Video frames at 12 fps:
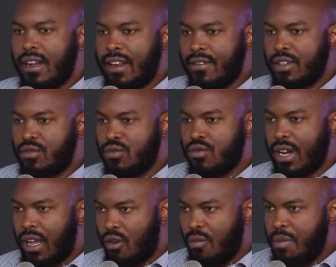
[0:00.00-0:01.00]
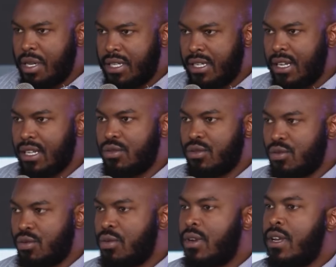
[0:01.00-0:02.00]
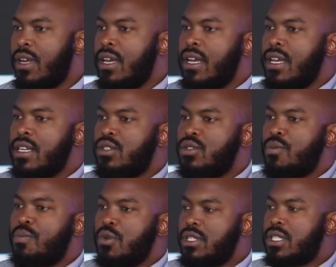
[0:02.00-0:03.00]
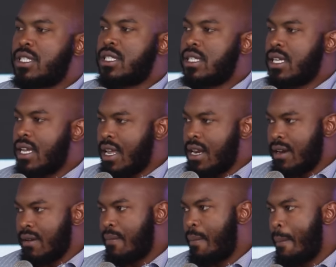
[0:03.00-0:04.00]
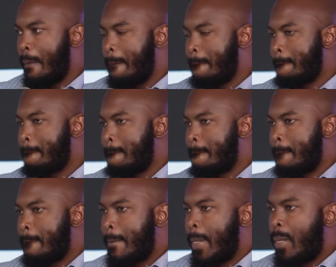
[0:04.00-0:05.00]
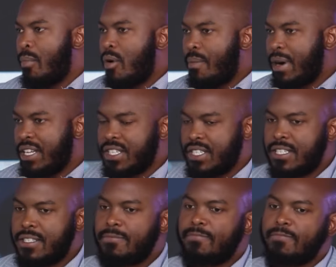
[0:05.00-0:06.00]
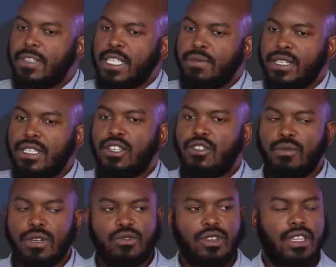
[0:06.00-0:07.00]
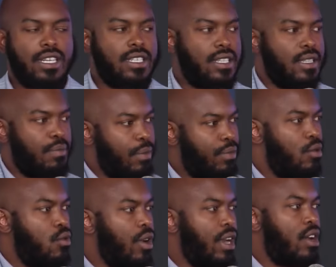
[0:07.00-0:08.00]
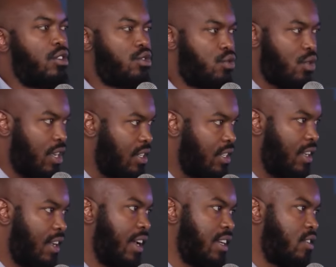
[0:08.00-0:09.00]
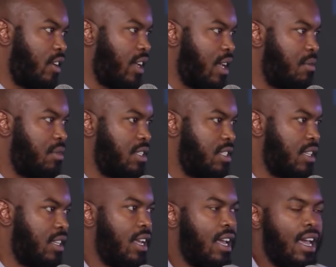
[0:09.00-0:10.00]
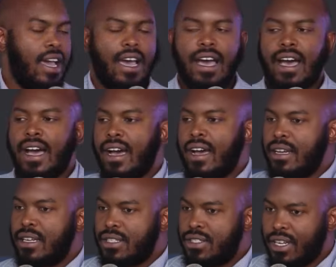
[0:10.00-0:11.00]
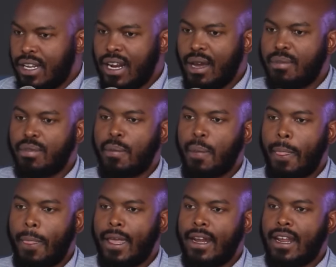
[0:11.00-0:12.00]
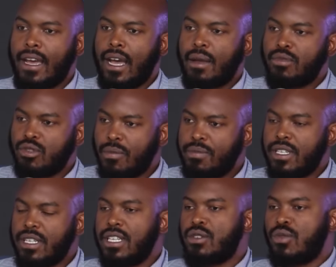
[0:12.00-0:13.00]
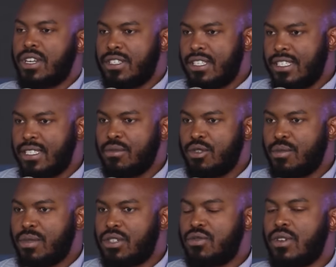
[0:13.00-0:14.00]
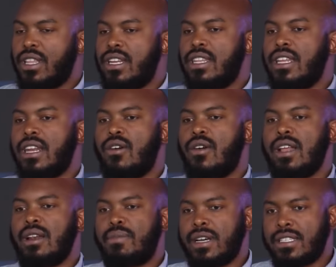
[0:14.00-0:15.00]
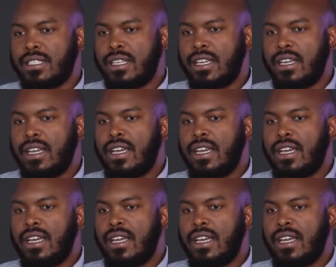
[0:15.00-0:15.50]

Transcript: endeavor to do and I commit here to do is to put in more budget, especially to make sure that the people who are now trained here at our KMTC are taken up and are absorbed into our system to make sure that they now help us